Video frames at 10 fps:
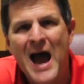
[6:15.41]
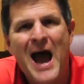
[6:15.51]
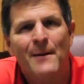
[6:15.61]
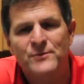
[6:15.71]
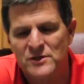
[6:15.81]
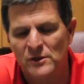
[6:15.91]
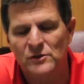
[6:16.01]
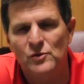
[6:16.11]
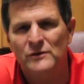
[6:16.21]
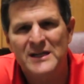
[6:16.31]

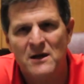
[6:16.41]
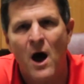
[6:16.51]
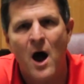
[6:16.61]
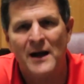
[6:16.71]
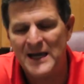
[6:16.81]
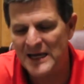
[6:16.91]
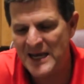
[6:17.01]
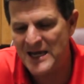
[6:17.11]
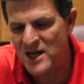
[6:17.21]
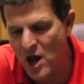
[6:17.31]
Absolutely not. It
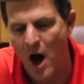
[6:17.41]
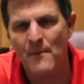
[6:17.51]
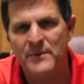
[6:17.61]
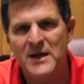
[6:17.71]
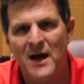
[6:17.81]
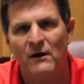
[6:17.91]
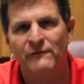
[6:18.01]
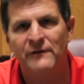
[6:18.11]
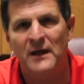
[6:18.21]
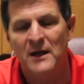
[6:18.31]
cannot be
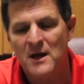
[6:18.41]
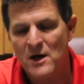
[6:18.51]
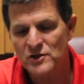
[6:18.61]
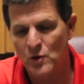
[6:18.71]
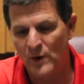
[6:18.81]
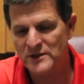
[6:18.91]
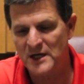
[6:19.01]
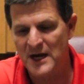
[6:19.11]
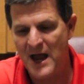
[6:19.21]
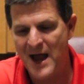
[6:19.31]
healthy. So what's
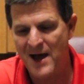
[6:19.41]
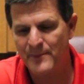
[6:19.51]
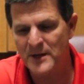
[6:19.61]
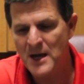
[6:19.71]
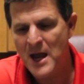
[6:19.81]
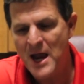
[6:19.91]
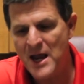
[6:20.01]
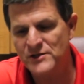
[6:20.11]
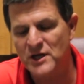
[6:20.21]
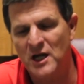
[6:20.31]
going to happen?
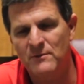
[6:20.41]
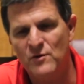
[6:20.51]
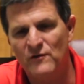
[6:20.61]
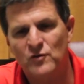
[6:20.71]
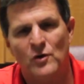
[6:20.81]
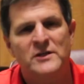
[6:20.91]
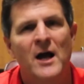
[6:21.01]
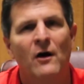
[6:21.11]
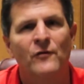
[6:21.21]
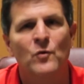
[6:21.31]
Is it going to move towards
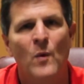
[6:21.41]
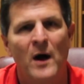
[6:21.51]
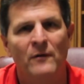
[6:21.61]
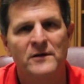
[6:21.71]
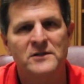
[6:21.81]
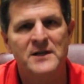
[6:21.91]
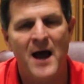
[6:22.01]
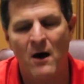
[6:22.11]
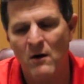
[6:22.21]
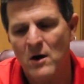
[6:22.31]
health and wellness
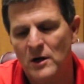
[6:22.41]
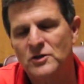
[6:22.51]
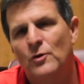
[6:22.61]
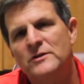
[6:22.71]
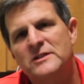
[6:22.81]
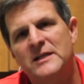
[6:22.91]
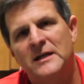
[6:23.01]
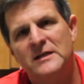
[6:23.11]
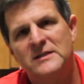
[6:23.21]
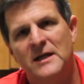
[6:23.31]
now, or towards
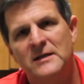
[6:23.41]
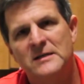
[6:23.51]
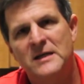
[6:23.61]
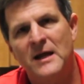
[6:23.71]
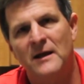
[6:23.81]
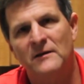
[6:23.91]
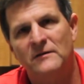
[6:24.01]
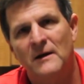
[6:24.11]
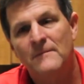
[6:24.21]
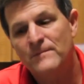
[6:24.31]
sickness and
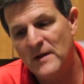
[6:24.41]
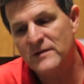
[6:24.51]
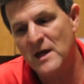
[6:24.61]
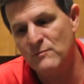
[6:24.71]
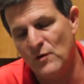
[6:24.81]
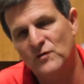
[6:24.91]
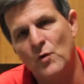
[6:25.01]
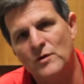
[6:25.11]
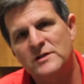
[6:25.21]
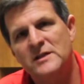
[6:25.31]
disease? It then moves
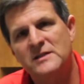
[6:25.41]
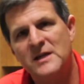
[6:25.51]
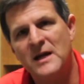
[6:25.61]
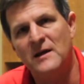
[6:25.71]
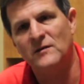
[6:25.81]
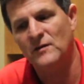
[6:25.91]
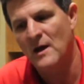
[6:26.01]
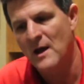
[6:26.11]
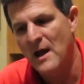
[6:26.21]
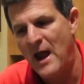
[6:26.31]
towards disease.
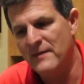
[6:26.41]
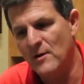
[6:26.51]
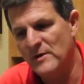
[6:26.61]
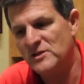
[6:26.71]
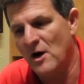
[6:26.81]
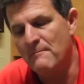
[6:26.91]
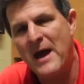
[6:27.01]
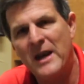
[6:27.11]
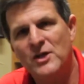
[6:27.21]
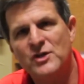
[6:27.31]
And then we start
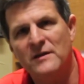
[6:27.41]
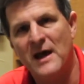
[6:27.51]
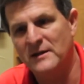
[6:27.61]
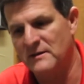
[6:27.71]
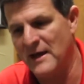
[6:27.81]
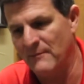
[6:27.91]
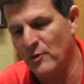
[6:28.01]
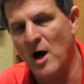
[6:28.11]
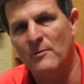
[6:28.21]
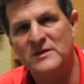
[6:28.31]
managing that
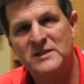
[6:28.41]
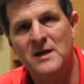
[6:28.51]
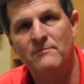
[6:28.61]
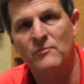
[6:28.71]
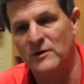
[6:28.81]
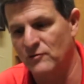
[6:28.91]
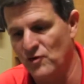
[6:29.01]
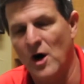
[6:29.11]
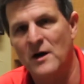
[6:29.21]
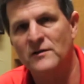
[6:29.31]
problem with
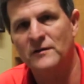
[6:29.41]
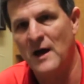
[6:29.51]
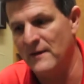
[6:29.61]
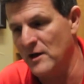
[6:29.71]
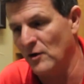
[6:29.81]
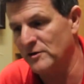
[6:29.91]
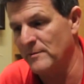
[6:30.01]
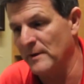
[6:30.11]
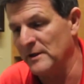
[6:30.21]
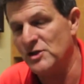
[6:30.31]
drugs, and then
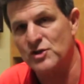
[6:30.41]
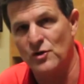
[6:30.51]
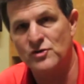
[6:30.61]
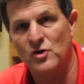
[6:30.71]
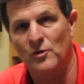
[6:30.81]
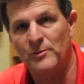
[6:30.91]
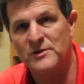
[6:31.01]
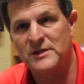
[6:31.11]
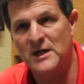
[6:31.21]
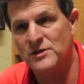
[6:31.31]
ultimately surgical
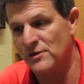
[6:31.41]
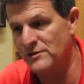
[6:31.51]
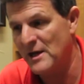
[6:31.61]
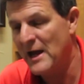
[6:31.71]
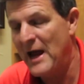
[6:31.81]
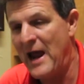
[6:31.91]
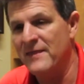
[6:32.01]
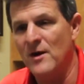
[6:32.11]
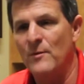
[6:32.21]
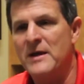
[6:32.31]
procedures,
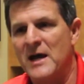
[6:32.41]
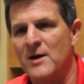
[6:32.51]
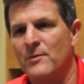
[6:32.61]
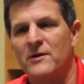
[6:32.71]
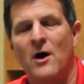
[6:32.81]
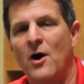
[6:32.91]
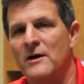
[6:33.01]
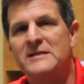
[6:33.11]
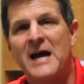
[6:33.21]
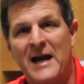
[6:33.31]
and then we end up with a heart
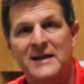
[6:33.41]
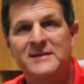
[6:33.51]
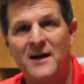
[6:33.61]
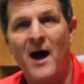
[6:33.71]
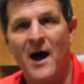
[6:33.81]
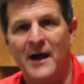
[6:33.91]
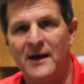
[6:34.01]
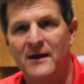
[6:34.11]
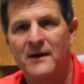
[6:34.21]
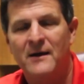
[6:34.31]
attack and
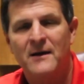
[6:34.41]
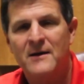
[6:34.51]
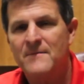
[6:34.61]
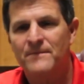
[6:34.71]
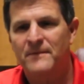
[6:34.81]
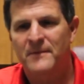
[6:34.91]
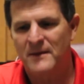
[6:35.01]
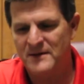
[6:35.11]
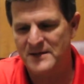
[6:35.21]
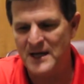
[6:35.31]
die.
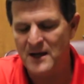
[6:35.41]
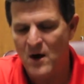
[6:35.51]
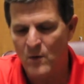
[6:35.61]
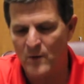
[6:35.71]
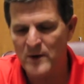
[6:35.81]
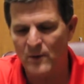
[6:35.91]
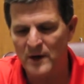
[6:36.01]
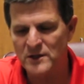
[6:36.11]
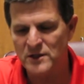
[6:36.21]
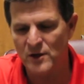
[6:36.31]
See, what we
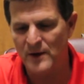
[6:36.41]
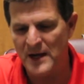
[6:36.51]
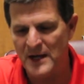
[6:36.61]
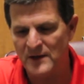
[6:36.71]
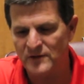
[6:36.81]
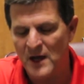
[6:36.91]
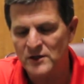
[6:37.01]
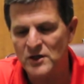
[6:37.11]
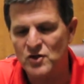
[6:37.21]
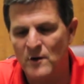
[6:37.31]
want to do is
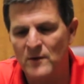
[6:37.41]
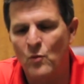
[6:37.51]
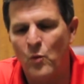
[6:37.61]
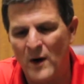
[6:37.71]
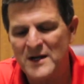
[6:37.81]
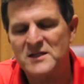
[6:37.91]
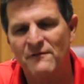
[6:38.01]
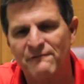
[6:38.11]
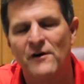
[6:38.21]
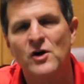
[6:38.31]
determine what is the
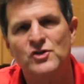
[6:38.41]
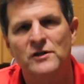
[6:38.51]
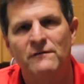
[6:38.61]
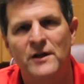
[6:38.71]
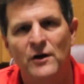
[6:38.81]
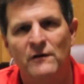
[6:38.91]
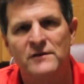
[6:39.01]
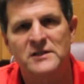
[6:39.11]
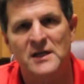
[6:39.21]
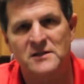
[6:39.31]
function of the
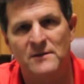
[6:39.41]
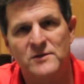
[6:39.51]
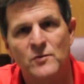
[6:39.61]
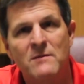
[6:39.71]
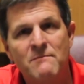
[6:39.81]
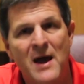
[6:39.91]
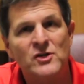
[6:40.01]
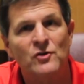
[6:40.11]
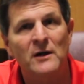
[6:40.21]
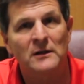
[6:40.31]
nervous system. So we
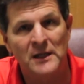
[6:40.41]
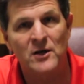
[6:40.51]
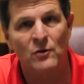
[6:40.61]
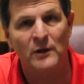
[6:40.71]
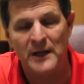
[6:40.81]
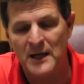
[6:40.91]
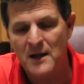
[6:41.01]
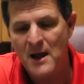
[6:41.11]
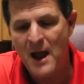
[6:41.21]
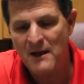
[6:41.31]
measure it literally
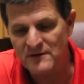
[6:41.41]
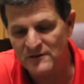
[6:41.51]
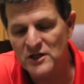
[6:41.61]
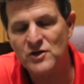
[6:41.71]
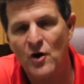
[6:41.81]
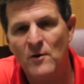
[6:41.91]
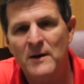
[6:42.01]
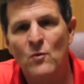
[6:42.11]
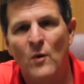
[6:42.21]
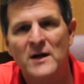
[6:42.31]
to
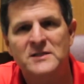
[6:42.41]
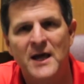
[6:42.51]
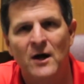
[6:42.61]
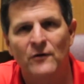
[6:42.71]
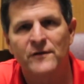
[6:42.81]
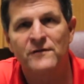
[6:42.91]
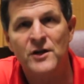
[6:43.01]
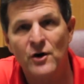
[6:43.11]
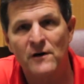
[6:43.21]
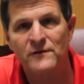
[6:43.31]
determine what is the health of the
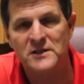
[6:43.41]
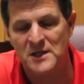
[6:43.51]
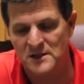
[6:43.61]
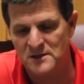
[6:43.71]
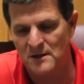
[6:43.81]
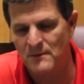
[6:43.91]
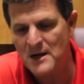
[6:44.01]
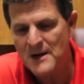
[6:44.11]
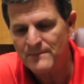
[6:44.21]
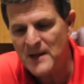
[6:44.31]
nervous system
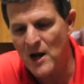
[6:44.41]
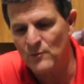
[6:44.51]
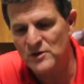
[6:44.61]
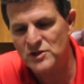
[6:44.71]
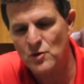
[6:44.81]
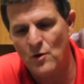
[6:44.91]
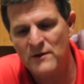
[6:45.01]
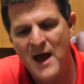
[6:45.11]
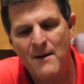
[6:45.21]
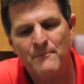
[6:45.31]
and restore
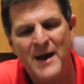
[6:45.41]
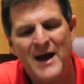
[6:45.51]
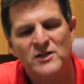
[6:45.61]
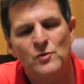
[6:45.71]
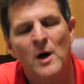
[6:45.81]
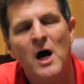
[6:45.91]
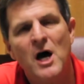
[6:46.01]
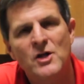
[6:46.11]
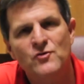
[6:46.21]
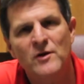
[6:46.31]
that back to
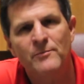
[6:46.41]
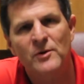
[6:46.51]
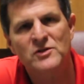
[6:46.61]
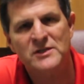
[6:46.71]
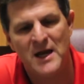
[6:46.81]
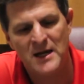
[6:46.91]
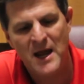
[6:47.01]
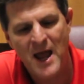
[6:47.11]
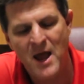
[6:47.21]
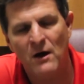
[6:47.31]
100%
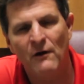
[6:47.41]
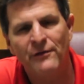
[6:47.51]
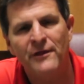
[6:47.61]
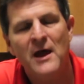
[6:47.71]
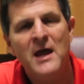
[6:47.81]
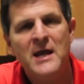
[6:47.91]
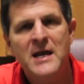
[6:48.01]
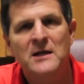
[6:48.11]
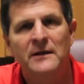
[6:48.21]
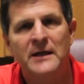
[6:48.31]
health,
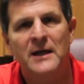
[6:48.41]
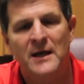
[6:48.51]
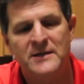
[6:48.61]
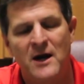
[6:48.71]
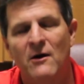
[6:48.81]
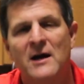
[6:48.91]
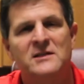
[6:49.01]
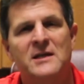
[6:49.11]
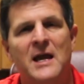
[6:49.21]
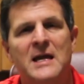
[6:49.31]
healing, and dare I
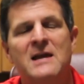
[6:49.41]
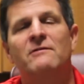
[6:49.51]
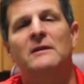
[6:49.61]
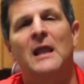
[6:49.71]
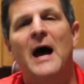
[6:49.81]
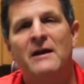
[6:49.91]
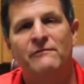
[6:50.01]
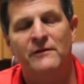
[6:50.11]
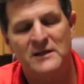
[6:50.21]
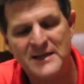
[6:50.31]
say even
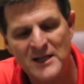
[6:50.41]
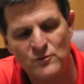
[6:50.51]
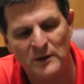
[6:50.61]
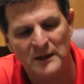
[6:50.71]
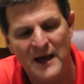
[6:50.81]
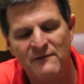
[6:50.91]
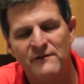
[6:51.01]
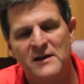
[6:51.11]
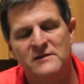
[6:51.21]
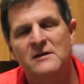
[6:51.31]
life, because that's what
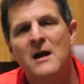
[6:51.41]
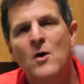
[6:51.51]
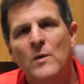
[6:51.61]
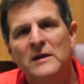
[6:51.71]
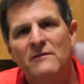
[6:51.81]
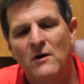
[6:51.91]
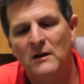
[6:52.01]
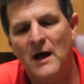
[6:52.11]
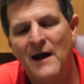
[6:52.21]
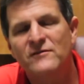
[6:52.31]
life is. We live our
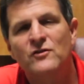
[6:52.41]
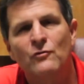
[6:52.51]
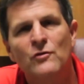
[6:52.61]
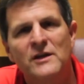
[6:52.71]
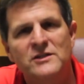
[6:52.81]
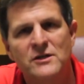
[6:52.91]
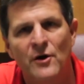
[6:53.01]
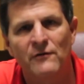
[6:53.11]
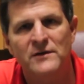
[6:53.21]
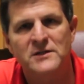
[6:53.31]
lives through this
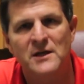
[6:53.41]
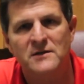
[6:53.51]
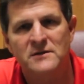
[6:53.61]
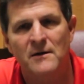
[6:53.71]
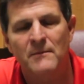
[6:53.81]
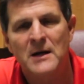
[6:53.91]
nervous system.